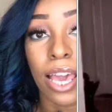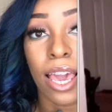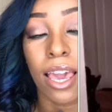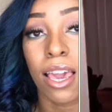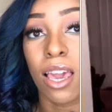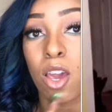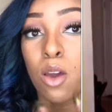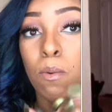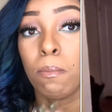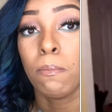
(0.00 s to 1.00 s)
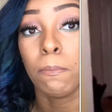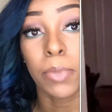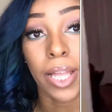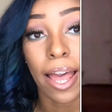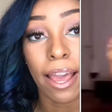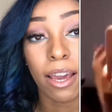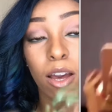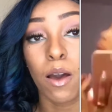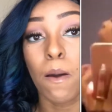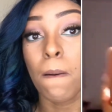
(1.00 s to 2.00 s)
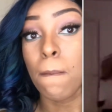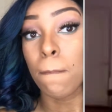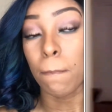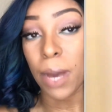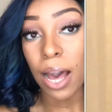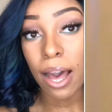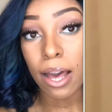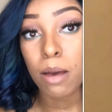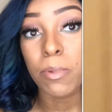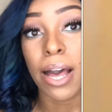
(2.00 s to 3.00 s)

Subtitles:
a black bob.